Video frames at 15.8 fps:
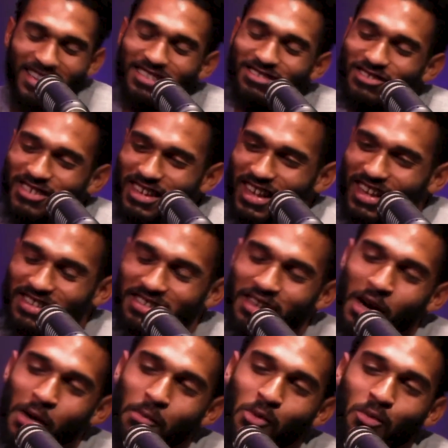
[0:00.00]
just really had to
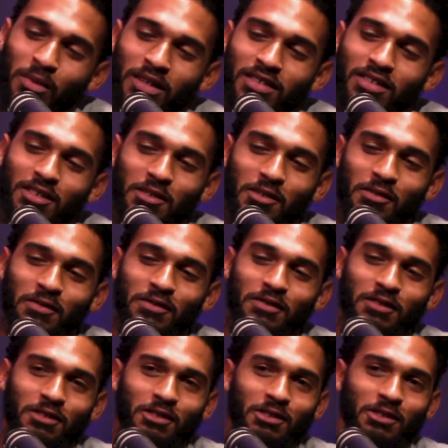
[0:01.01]
humble myself,
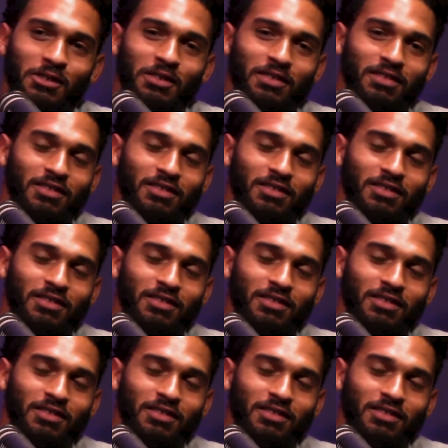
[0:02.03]
you know.